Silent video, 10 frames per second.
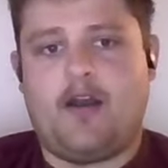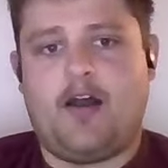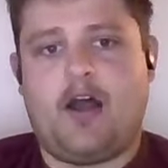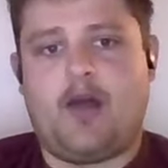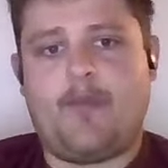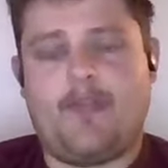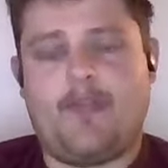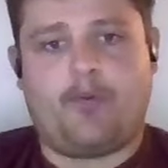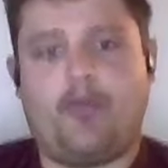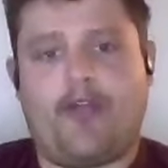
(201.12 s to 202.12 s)
And
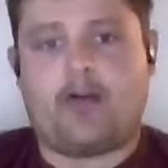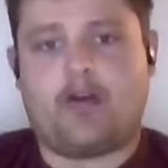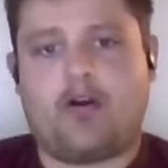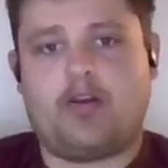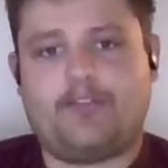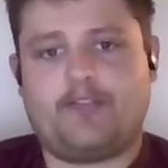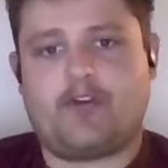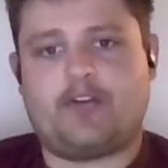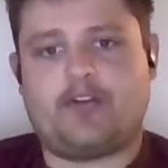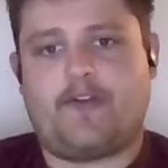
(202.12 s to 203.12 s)
then both alcohol and illicit
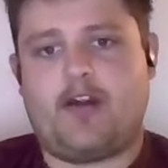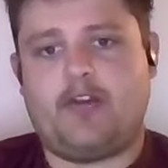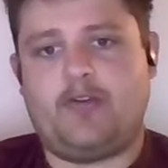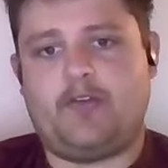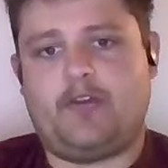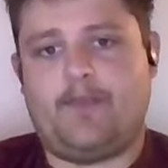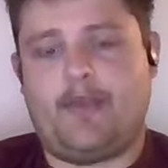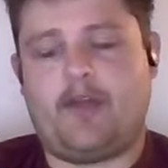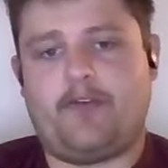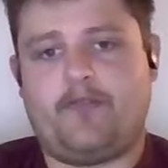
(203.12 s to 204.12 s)
drugs have higher use
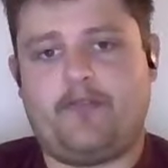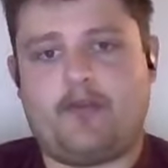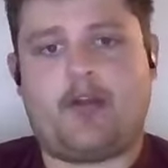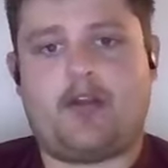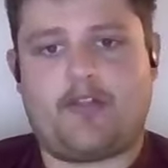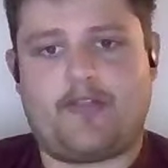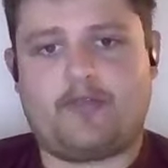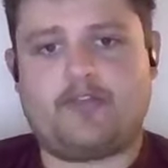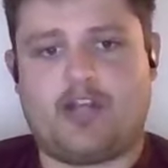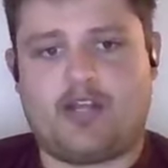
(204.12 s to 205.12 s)
male than female. I thought that
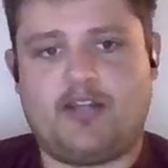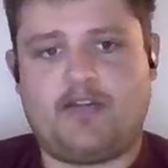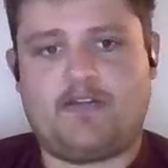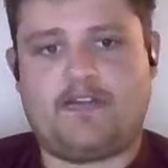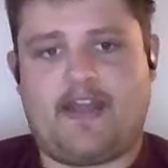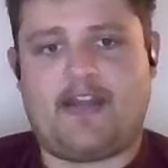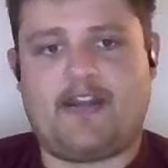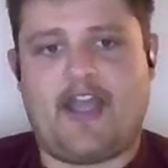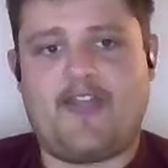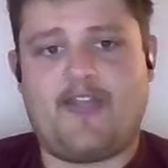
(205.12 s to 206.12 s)
was shocking and sad.
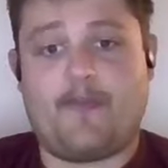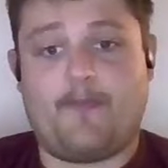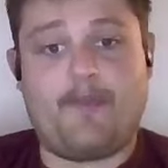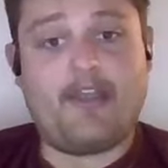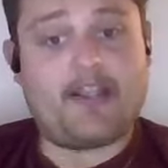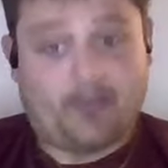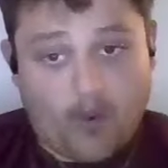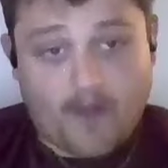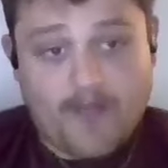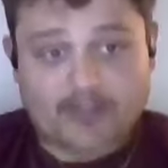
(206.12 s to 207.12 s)
And then the biggest
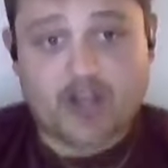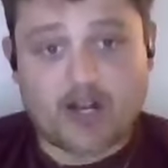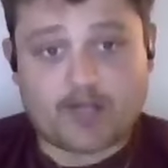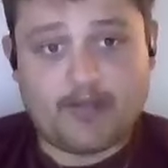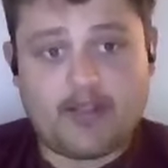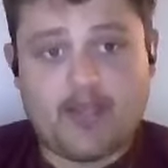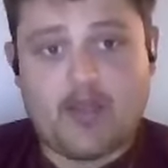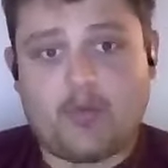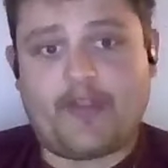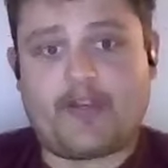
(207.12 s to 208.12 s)
one that shocked me
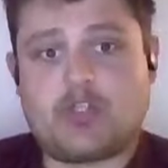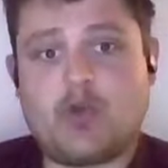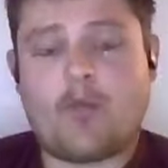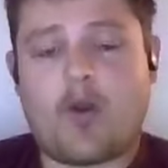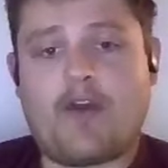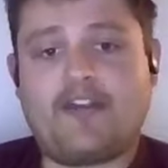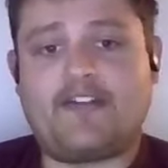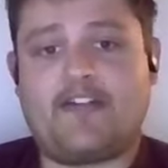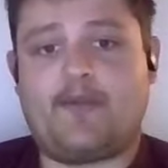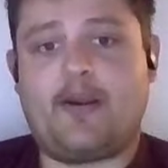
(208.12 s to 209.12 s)
was that two or more
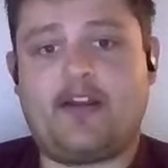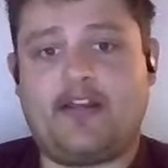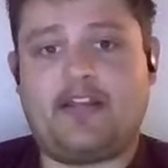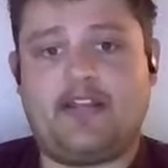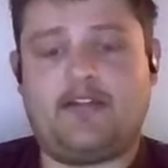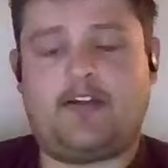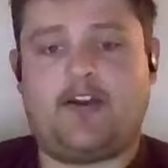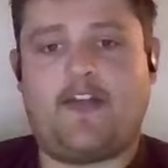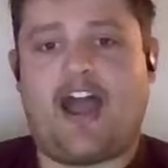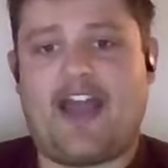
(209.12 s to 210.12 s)
races and American Indian
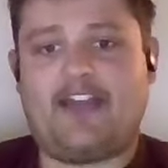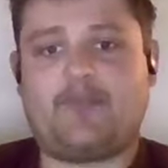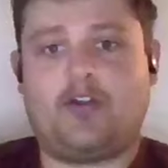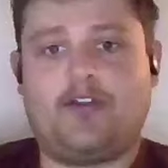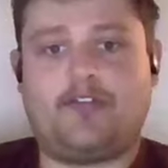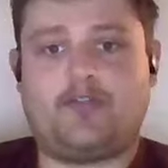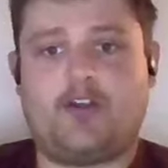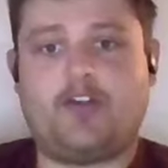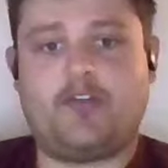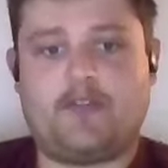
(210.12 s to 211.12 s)
are the highest for illicit
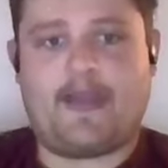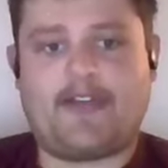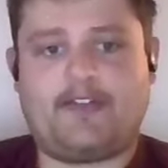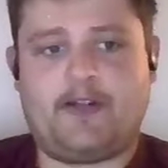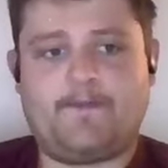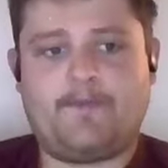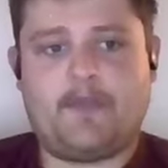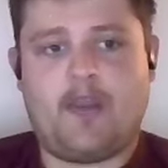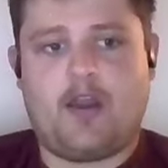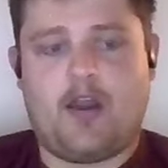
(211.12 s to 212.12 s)
drug use in the past year.
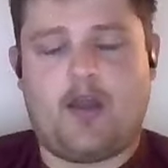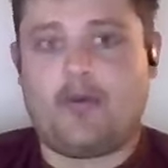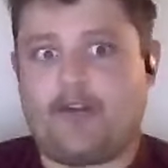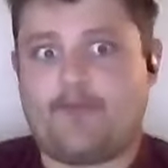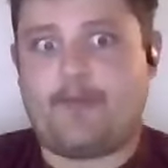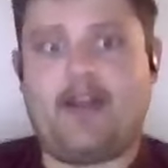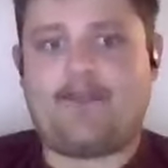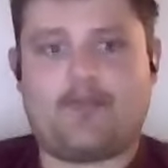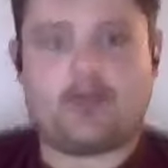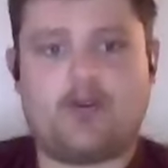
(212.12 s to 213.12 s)
I only have a minute and a
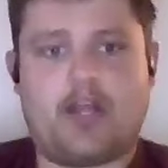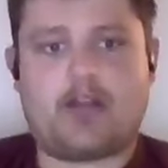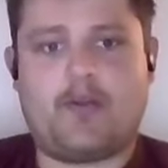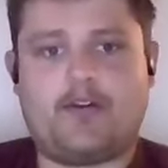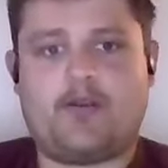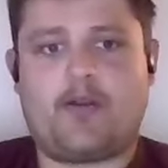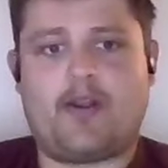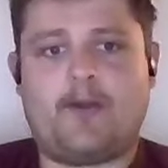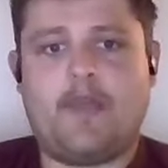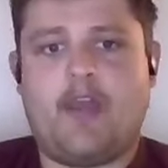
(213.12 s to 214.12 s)
half. I'm going to go a lot quicker
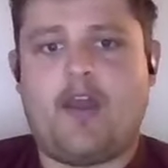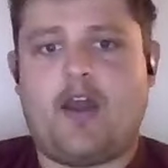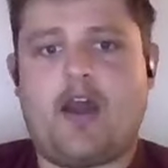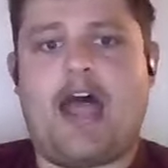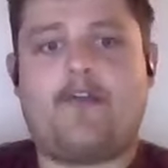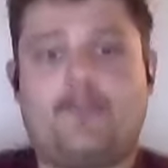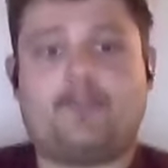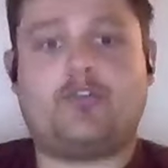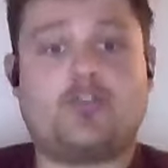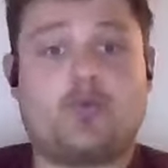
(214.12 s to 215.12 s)
here. How
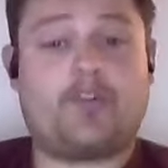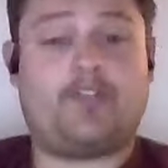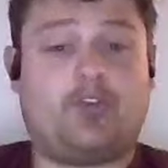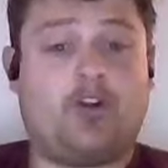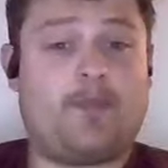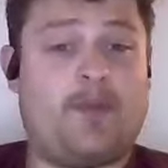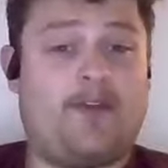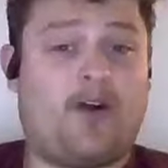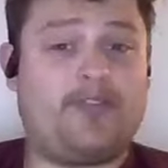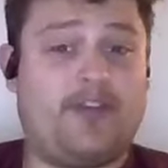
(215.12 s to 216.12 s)
social workers historically been
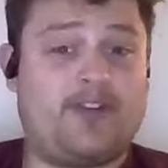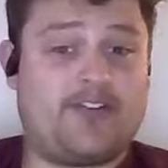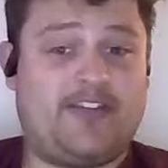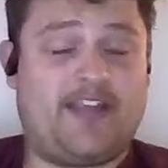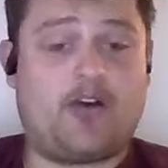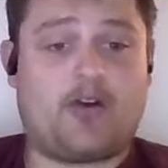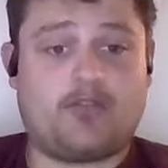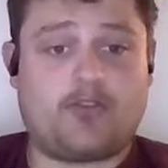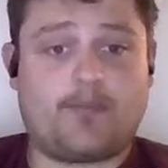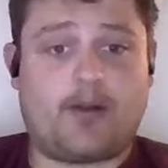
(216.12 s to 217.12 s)
involved in addressing alcohol
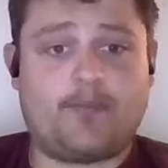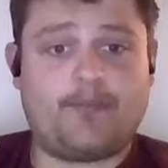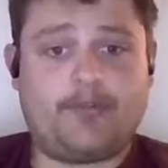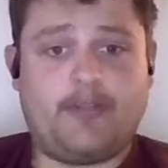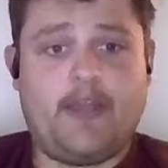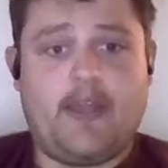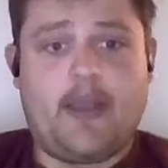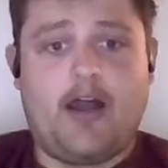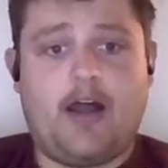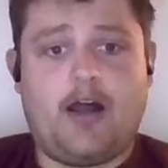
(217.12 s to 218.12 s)
and drug problems?
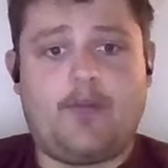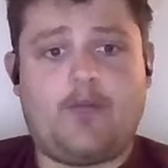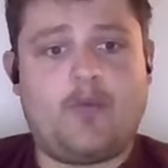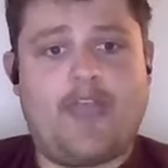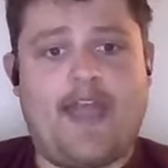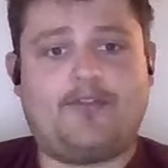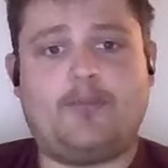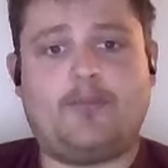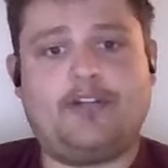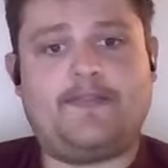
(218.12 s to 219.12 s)
We have
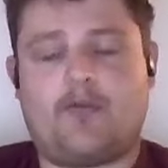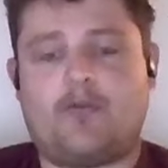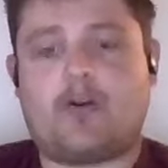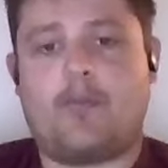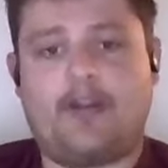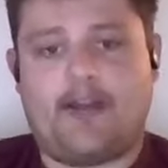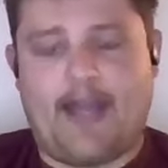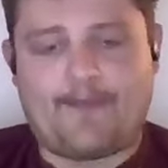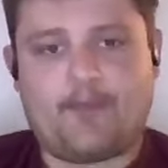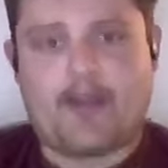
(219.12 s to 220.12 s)
to believe that recovery can
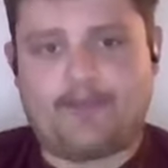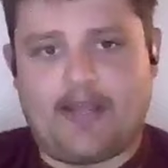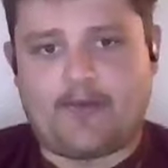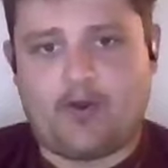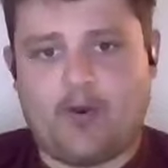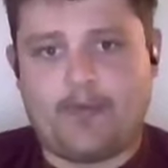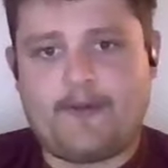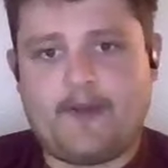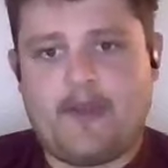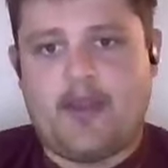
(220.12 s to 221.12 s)
happen. We have to have hope.
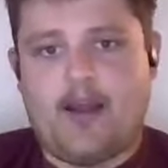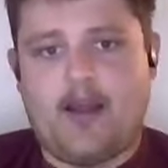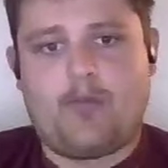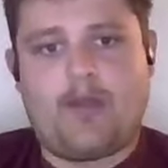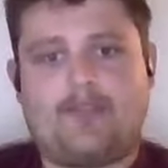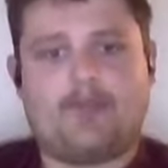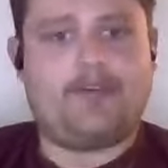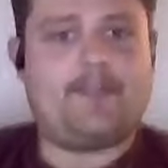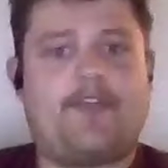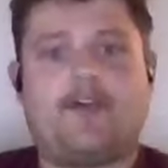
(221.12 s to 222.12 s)
We have to
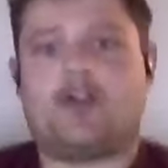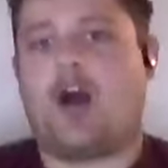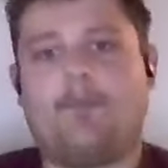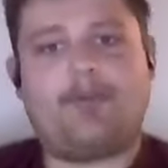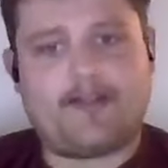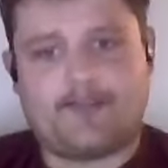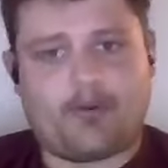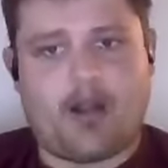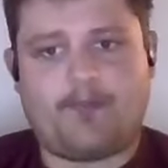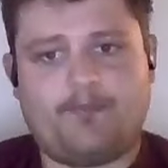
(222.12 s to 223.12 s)
believe that they're complex
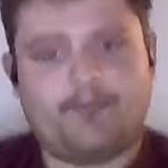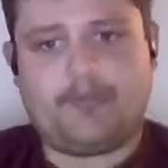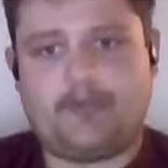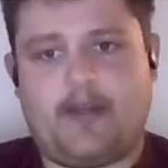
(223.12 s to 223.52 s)
problems